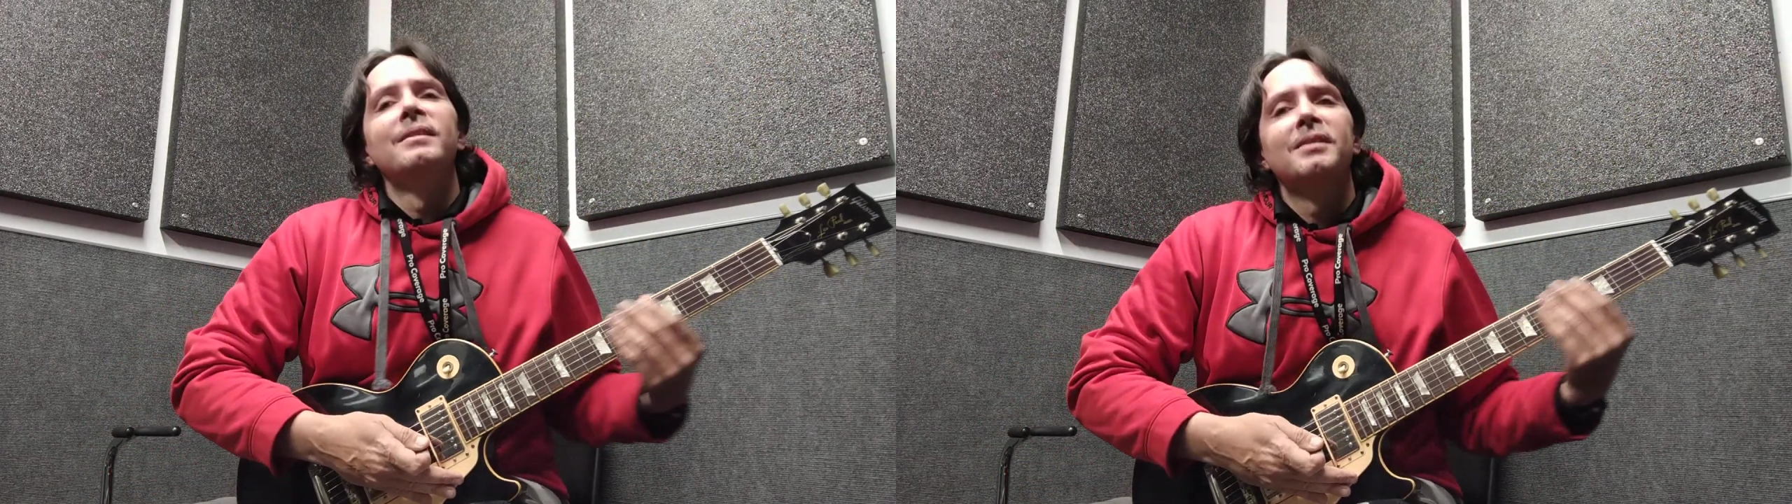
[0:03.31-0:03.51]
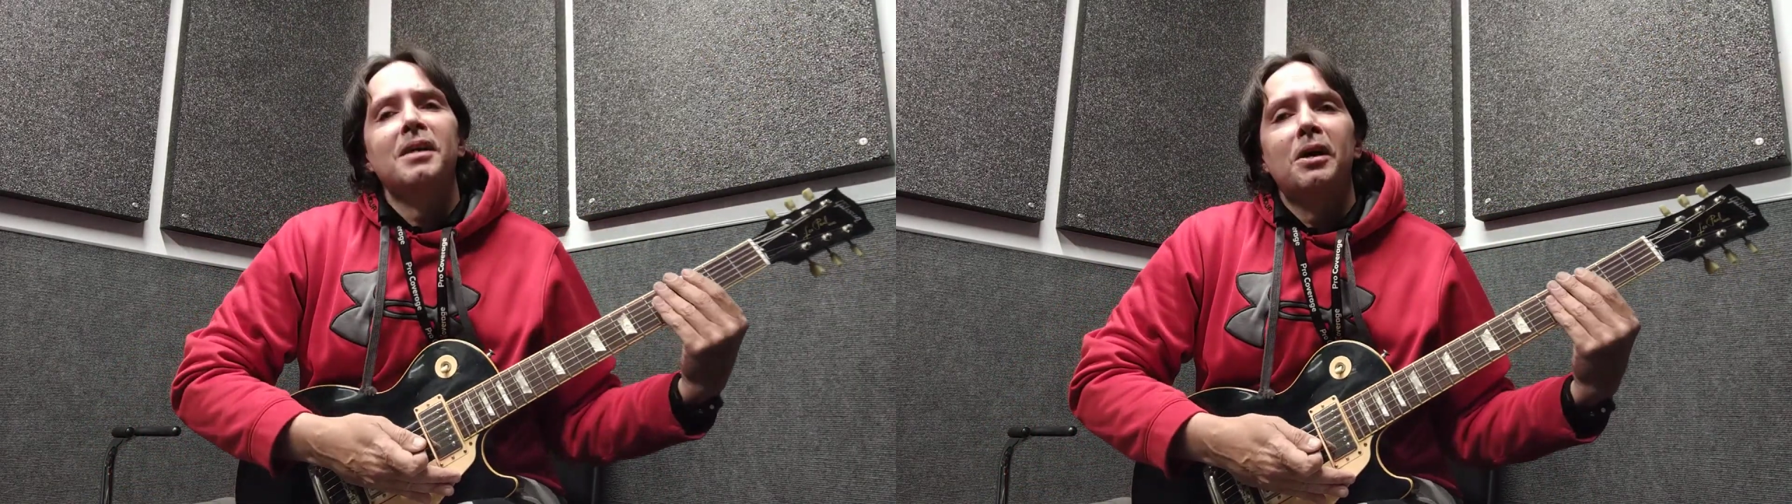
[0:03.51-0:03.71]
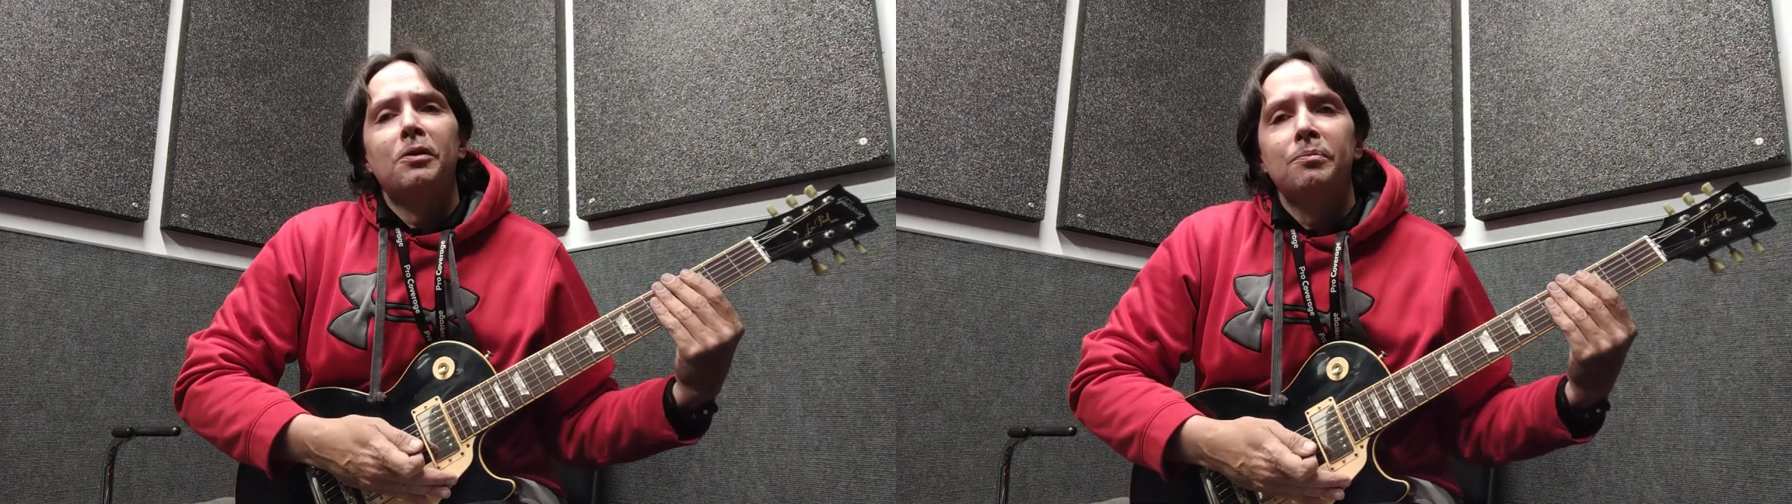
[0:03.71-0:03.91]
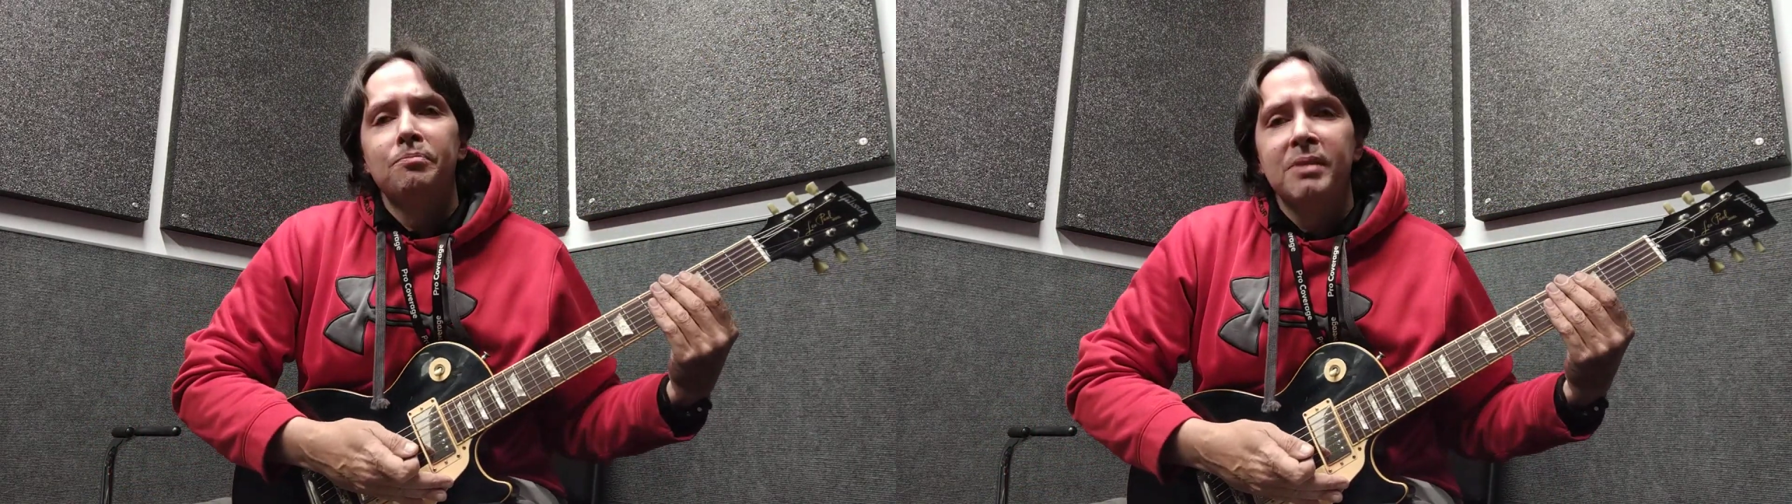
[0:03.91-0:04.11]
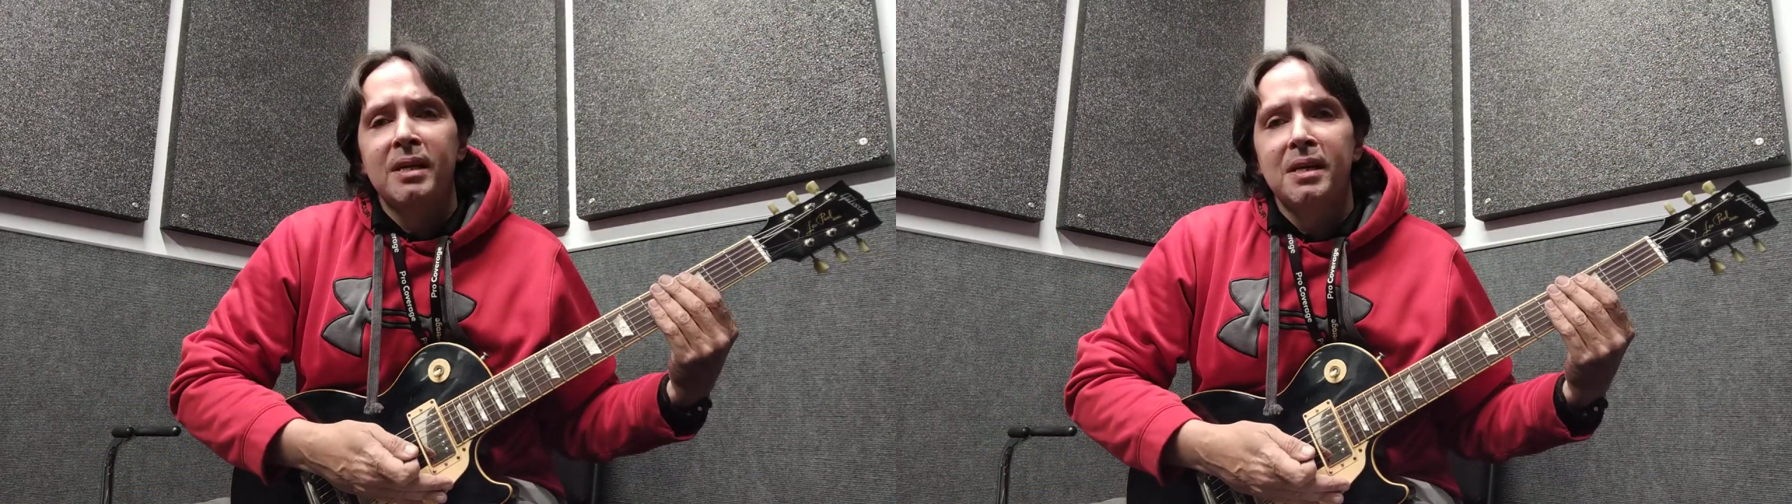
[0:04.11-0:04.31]
So,
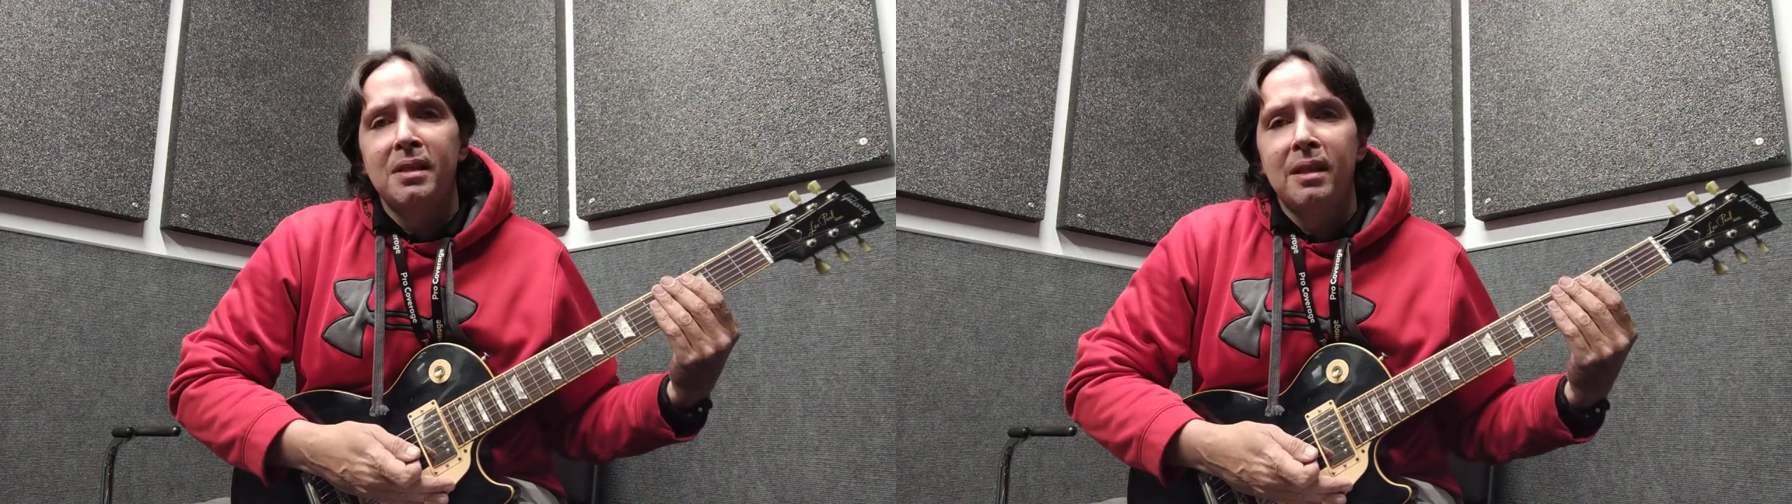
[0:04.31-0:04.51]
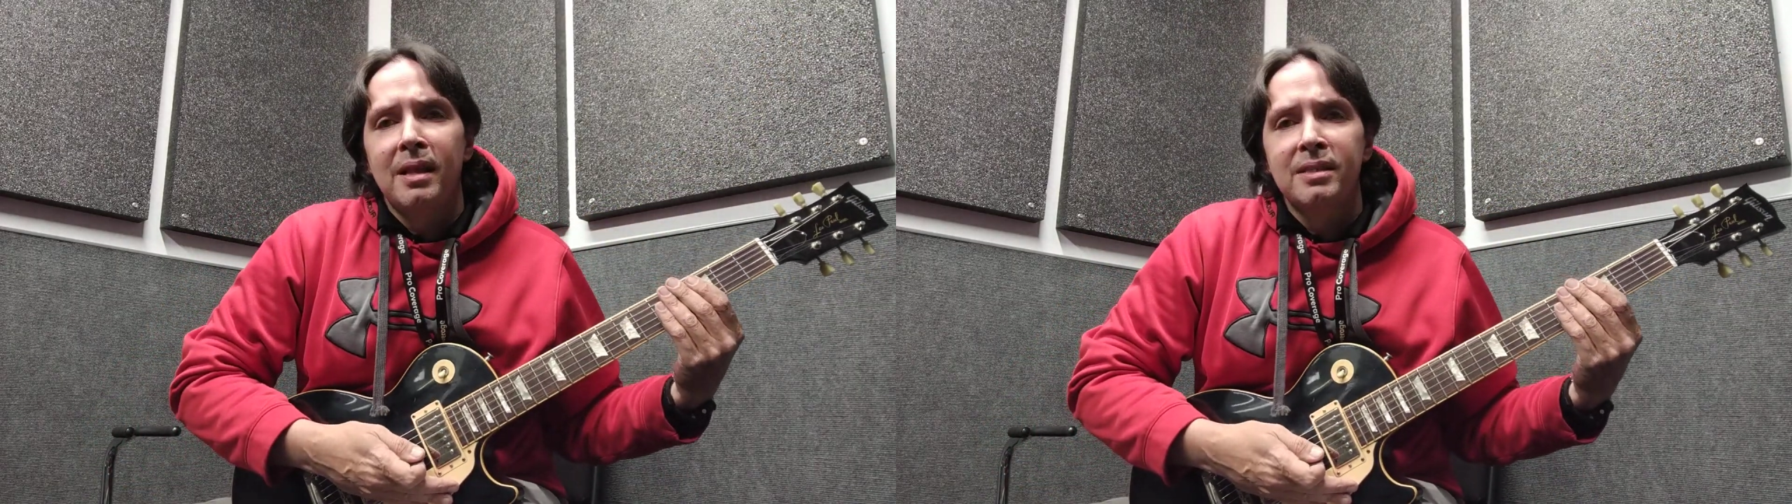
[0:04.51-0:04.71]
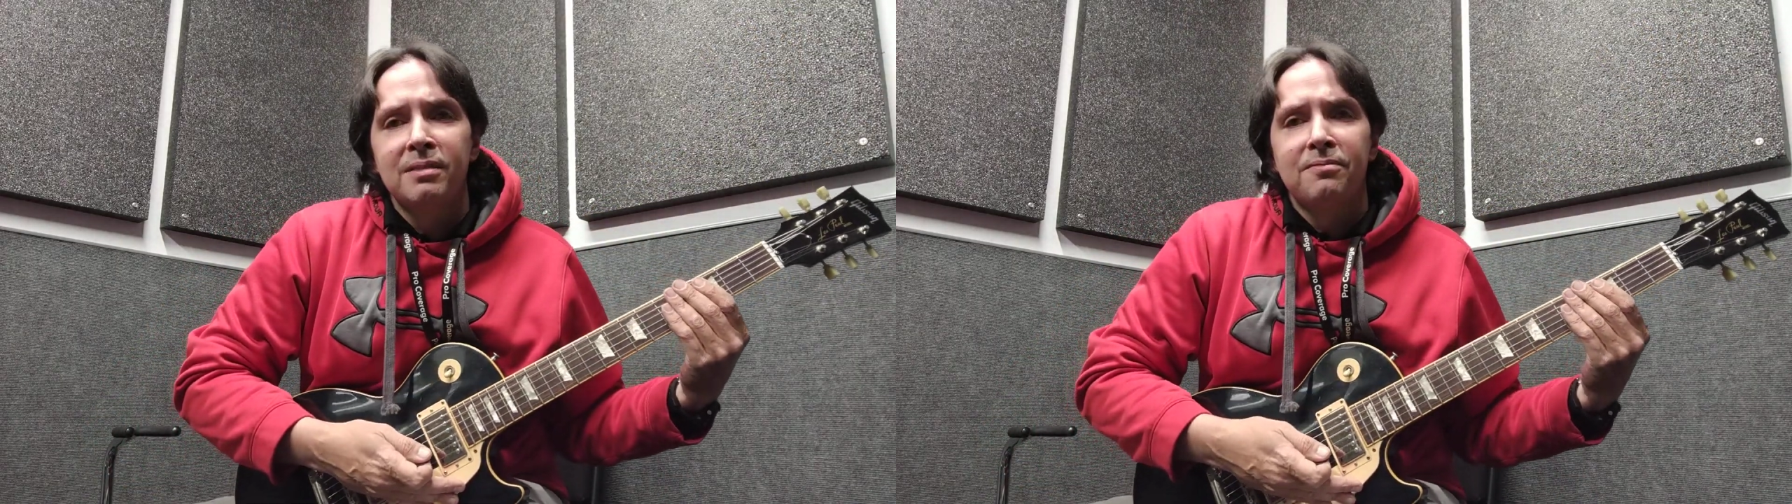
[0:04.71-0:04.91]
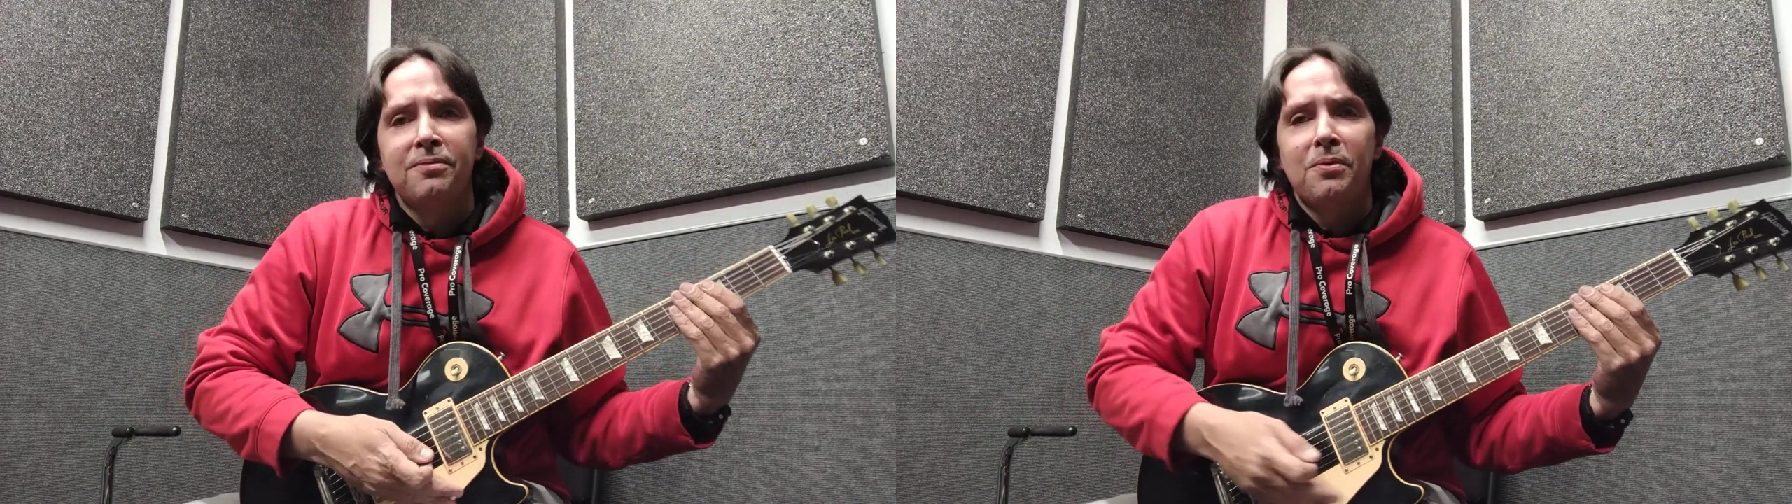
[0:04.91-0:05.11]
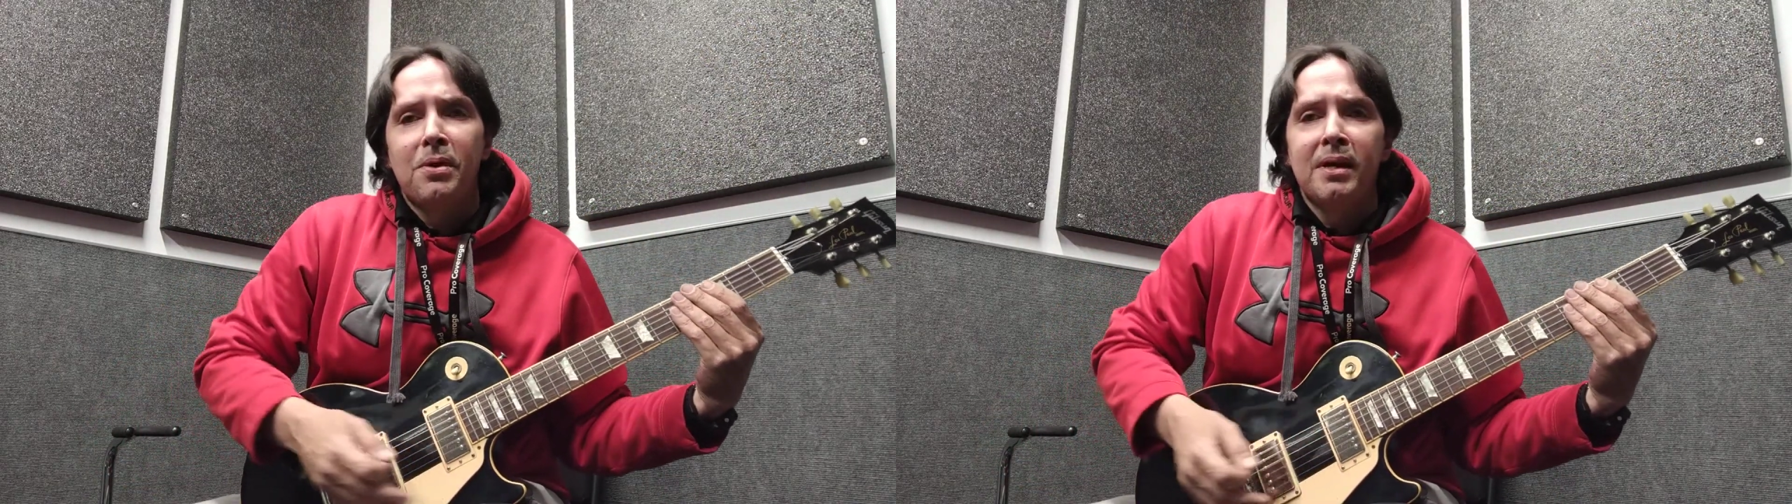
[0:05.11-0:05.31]
got another lesson
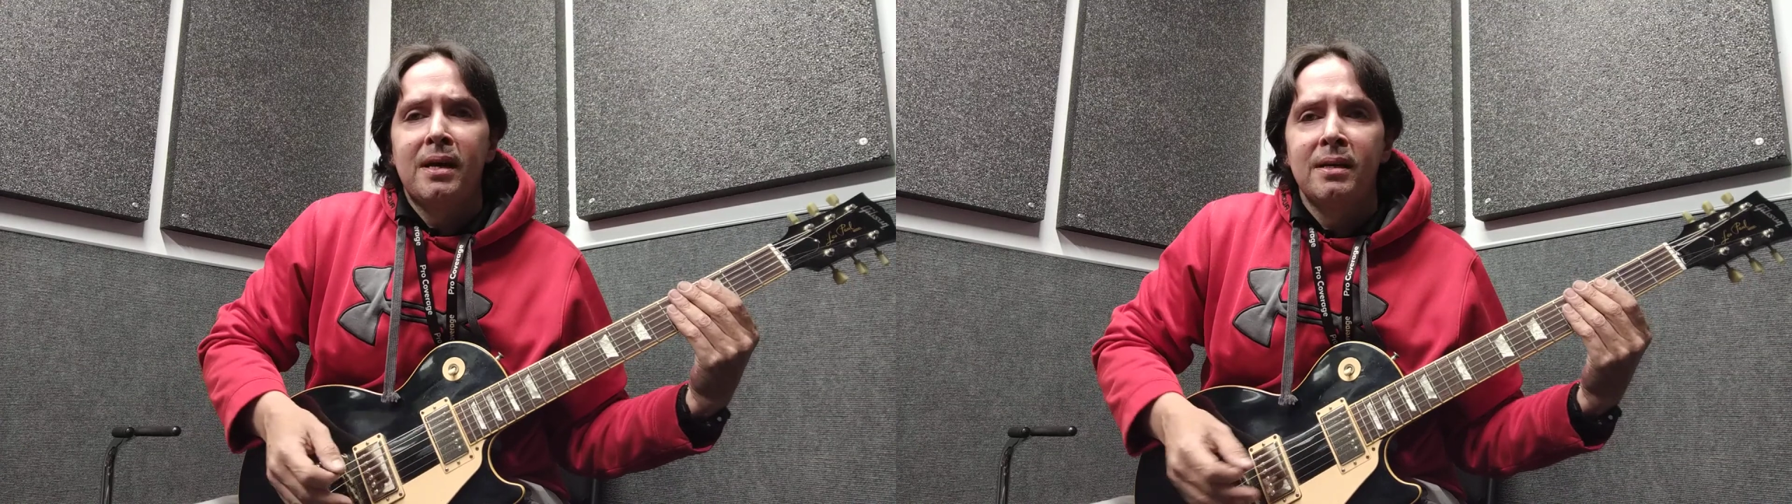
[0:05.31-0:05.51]
for you.